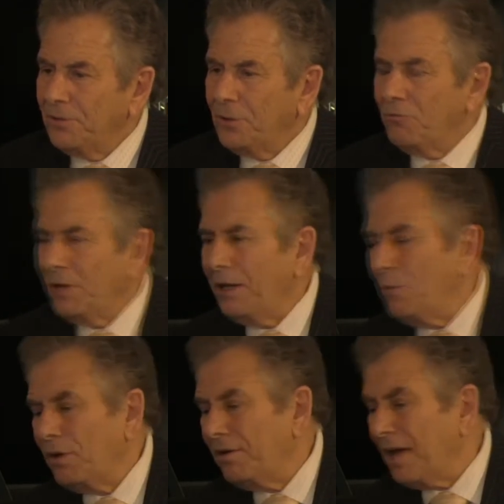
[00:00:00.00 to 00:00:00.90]
who really
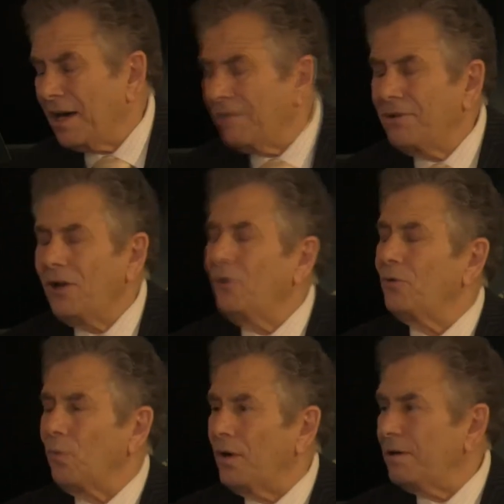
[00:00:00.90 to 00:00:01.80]
would not have known
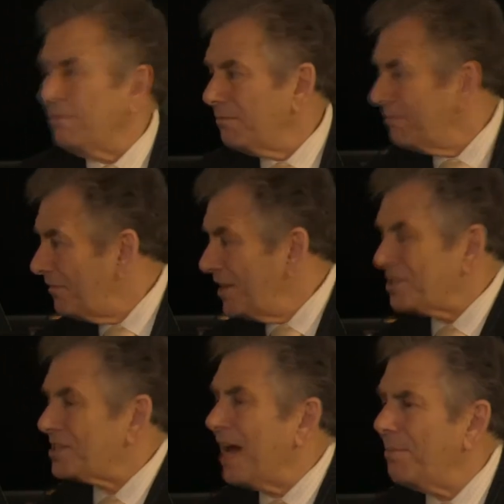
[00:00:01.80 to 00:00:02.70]
what
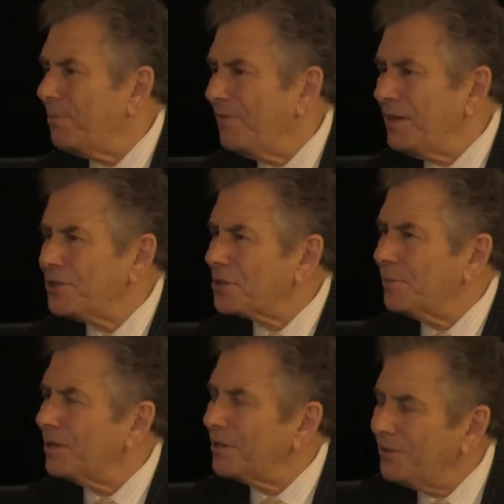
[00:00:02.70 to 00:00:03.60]
this type of
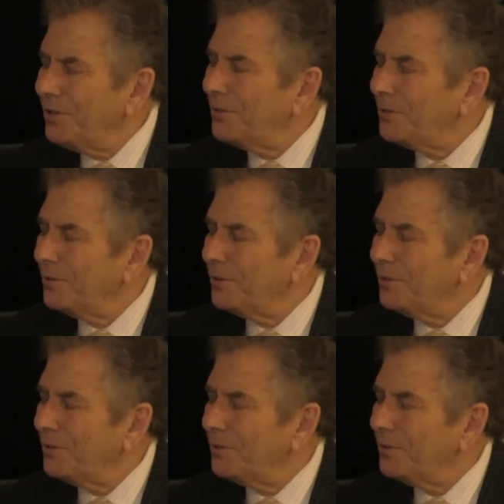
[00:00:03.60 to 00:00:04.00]
instrument can do.